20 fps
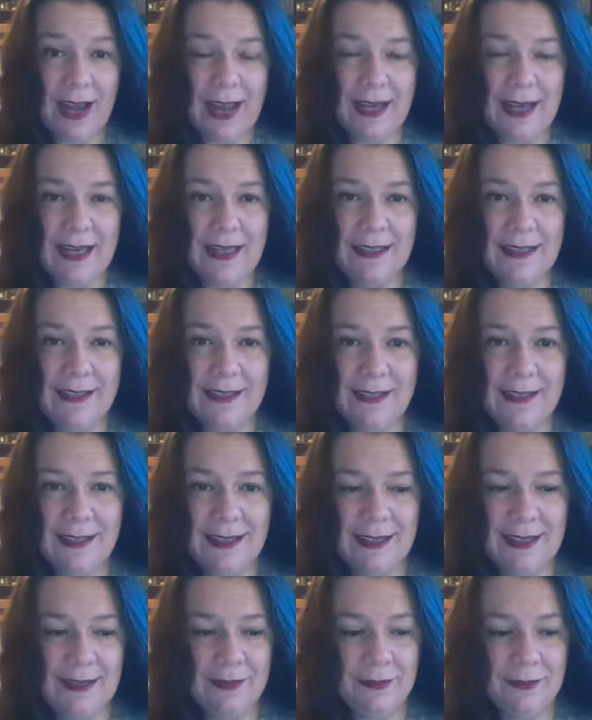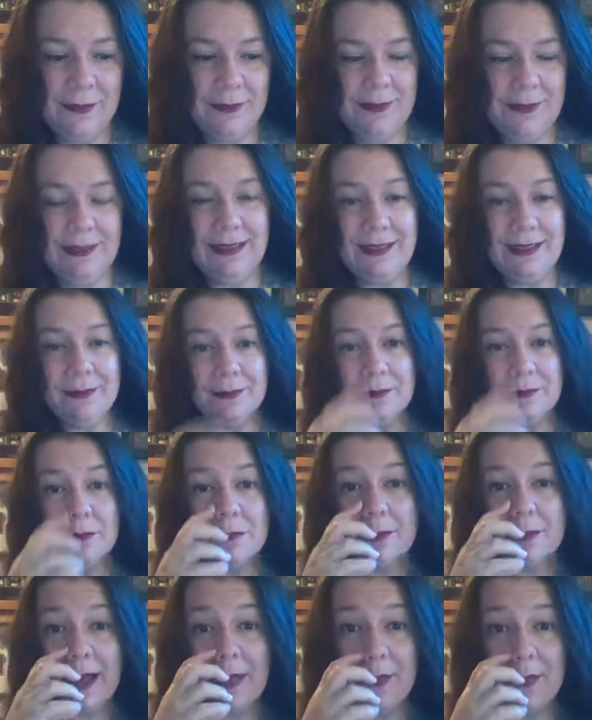and it's really
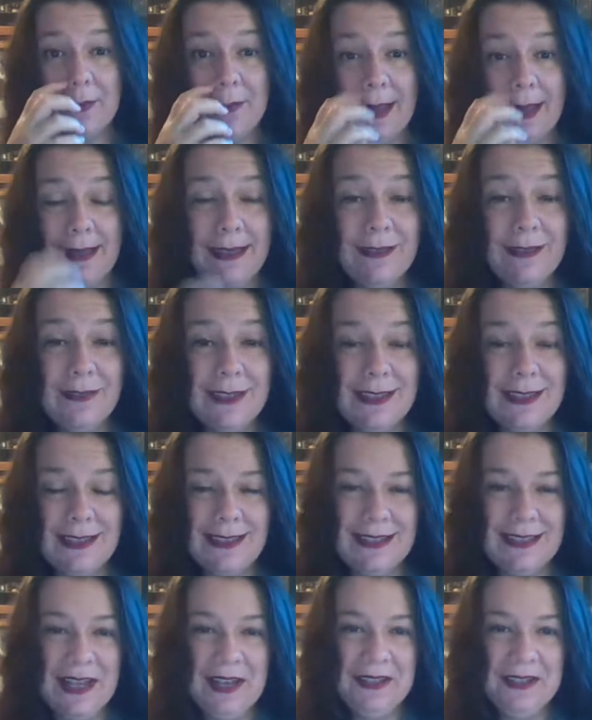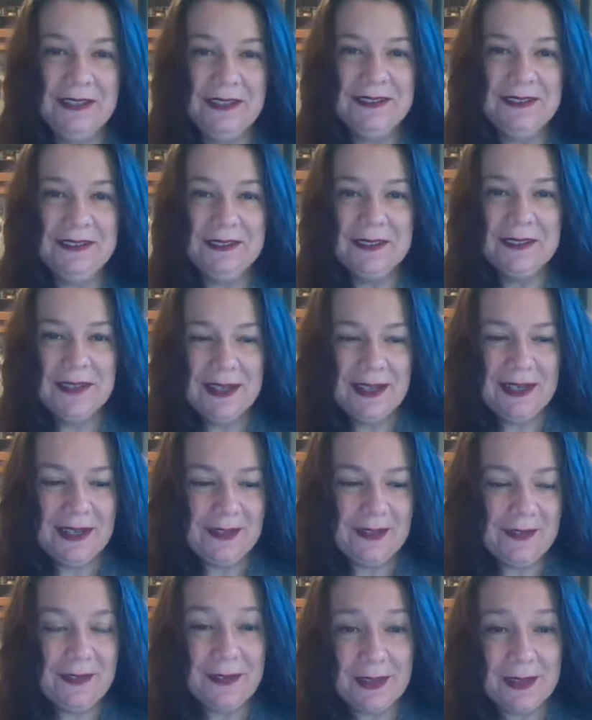rather magnificent
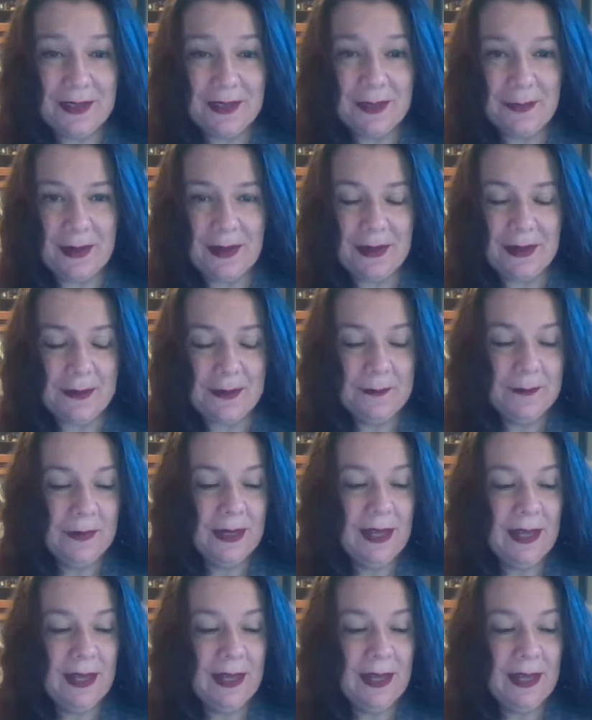if you think about it.